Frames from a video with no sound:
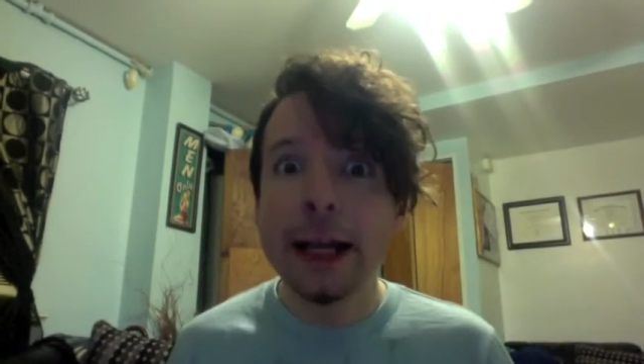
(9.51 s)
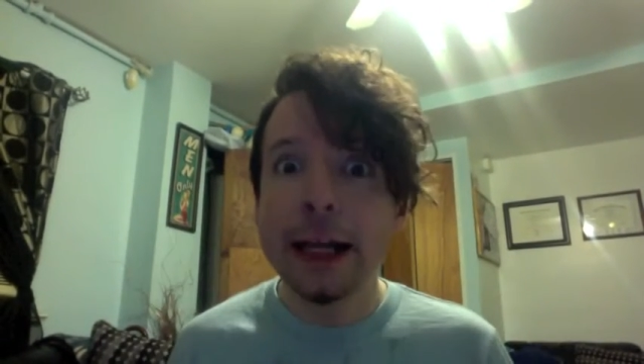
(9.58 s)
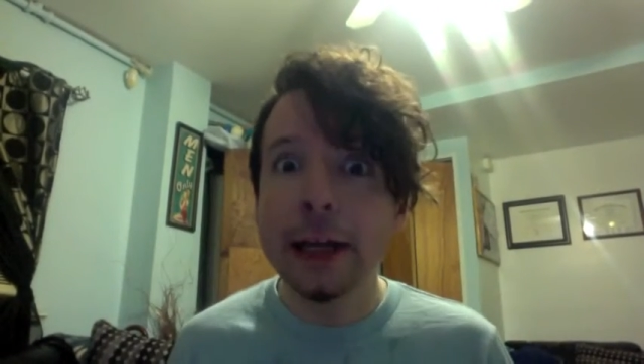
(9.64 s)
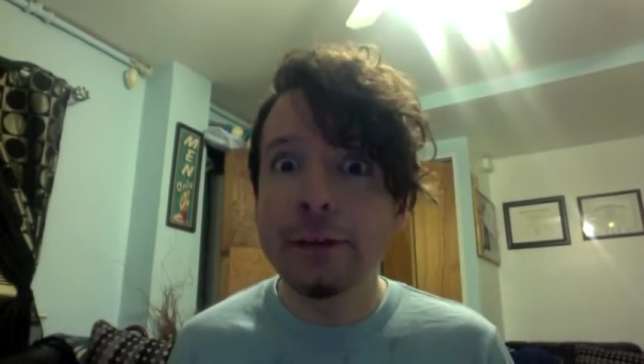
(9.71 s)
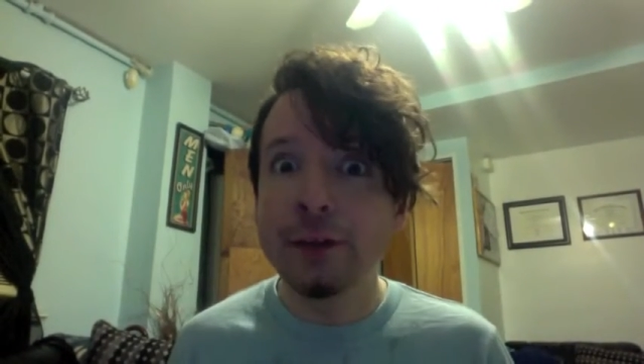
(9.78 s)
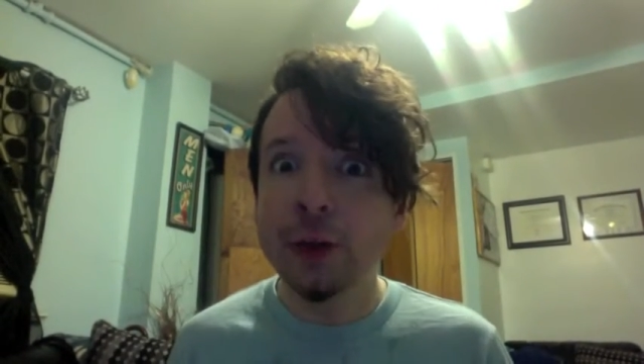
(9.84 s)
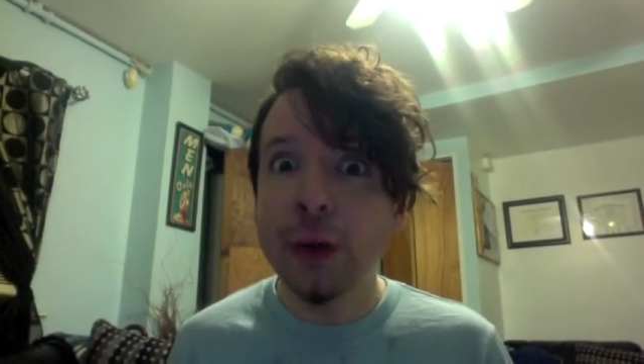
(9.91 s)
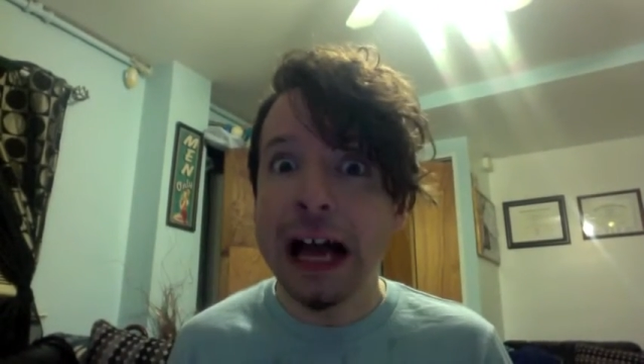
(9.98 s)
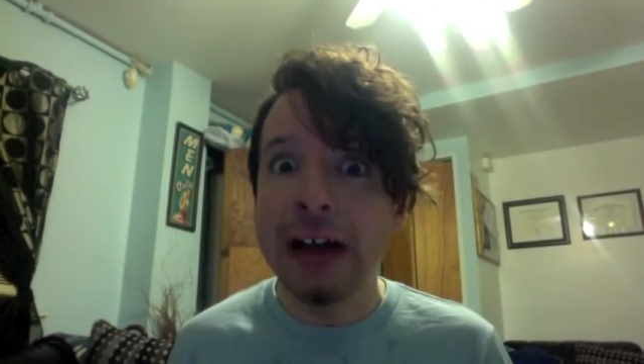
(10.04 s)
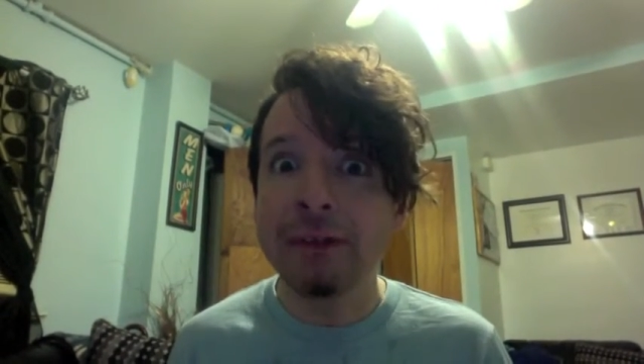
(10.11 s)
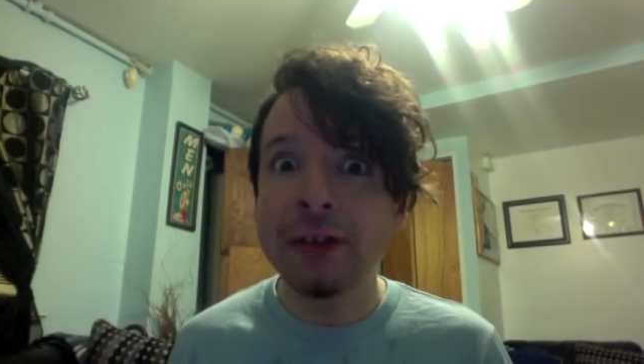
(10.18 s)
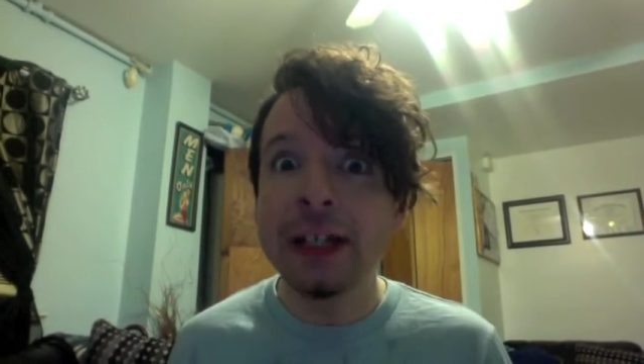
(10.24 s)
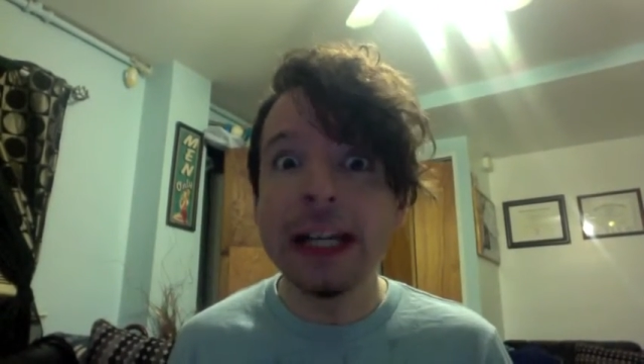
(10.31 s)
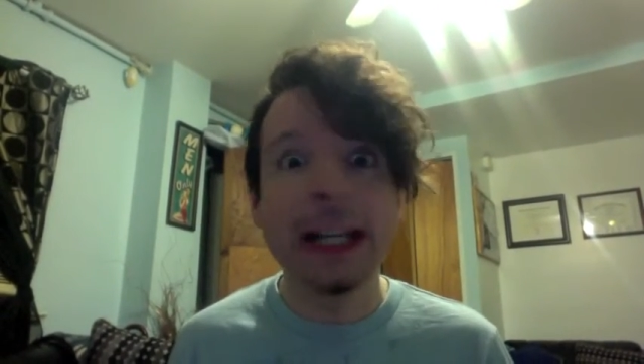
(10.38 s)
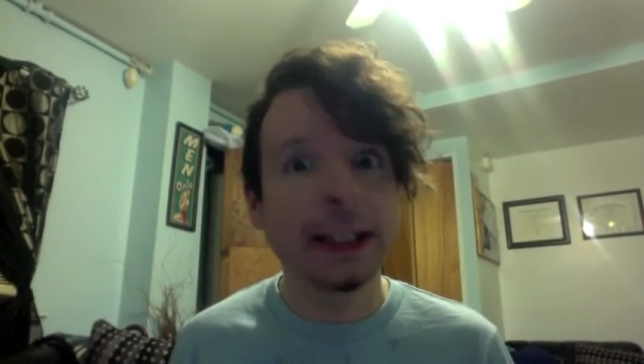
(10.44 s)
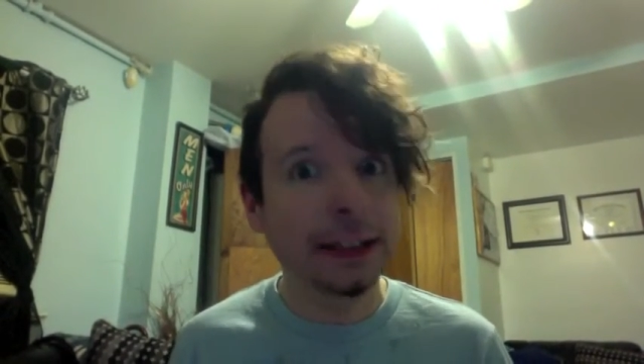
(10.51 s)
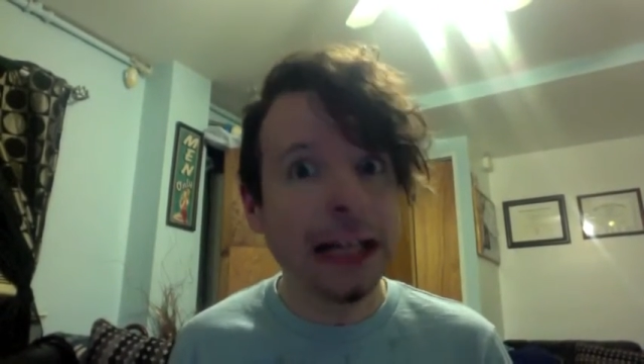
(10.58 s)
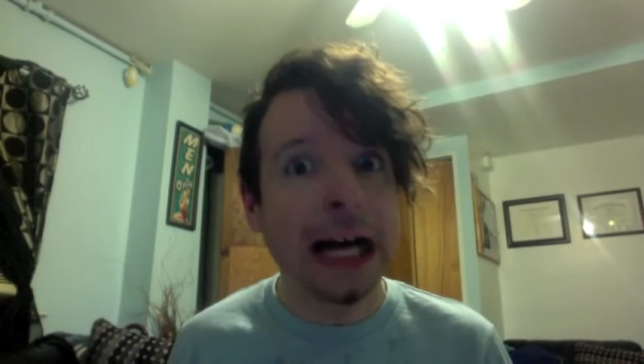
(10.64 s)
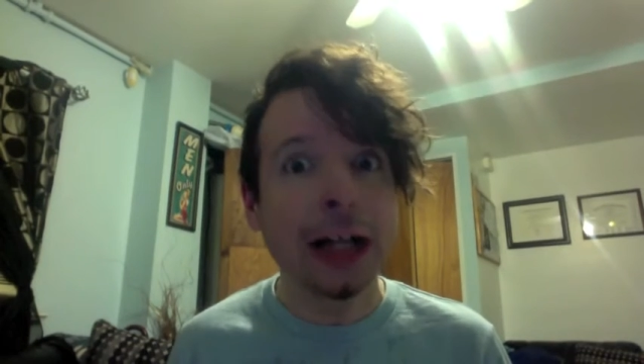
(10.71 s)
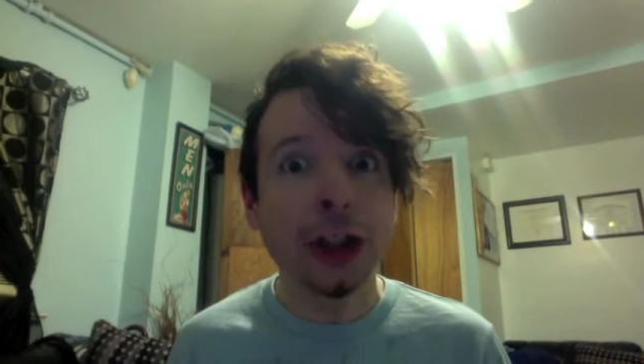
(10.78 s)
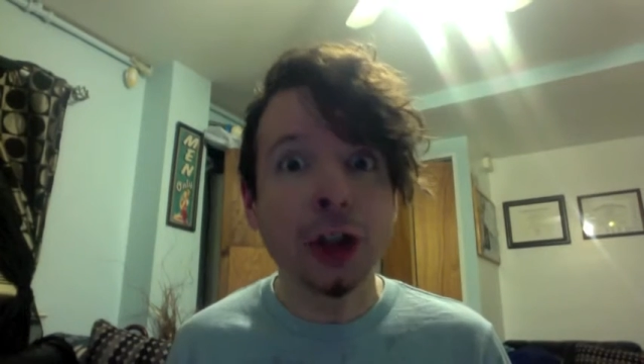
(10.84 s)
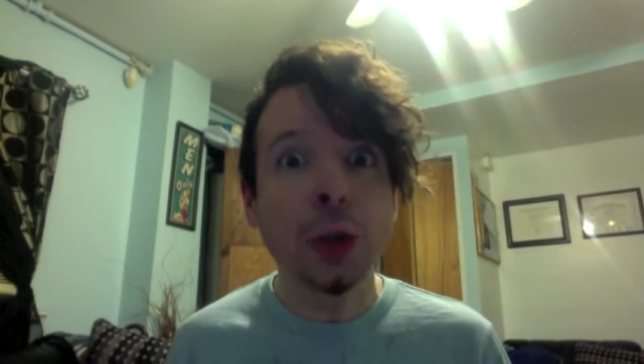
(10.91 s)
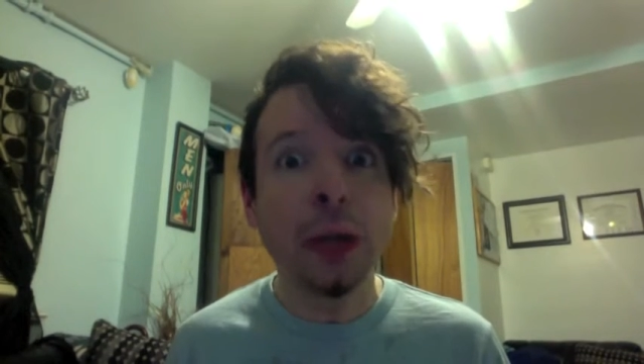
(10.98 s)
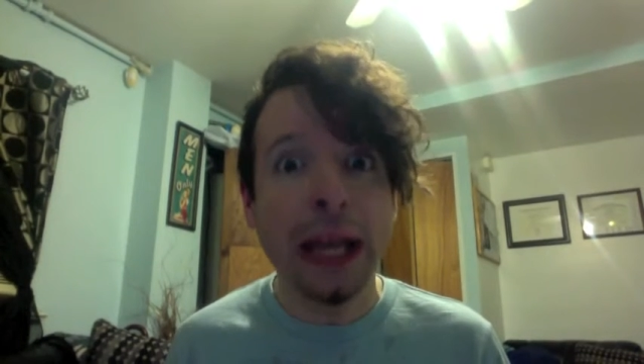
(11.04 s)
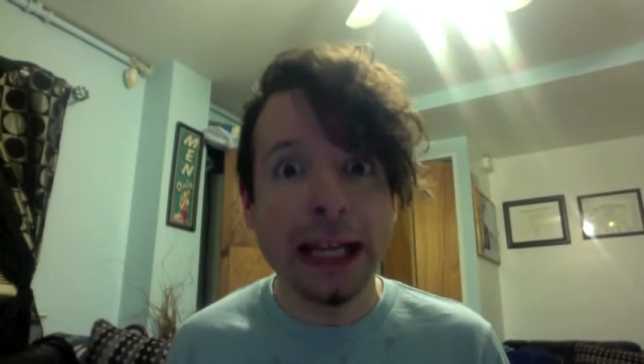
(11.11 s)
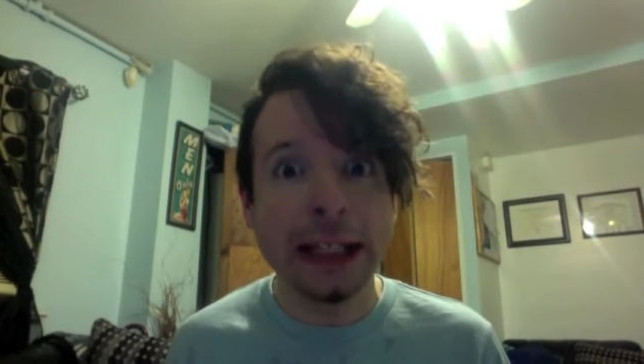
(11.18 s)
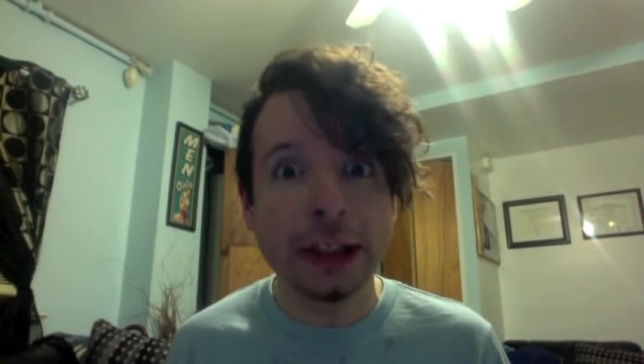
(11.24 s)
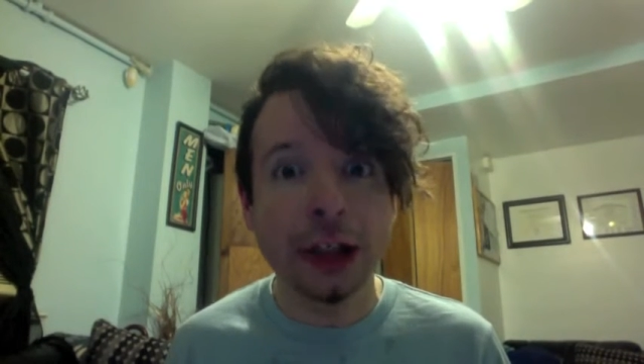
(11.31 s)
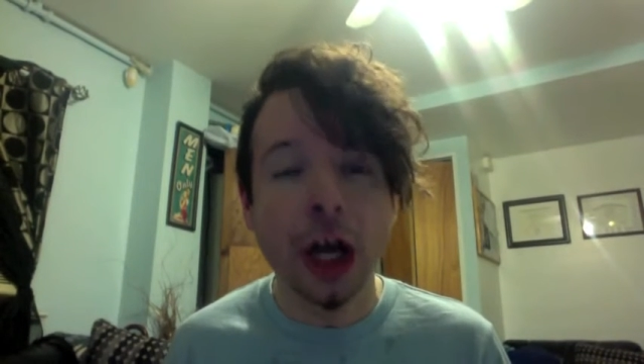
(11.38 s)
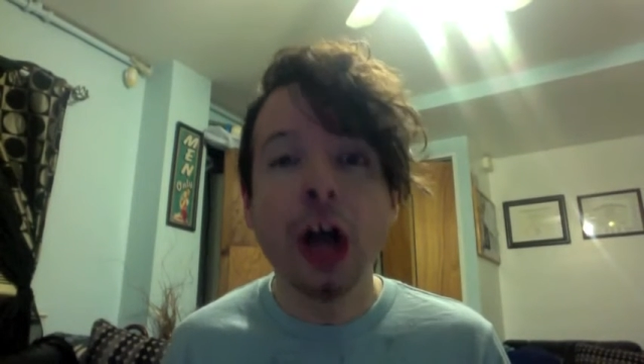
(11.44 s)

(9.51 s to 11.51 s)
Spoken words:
If you haven't, it's not too late.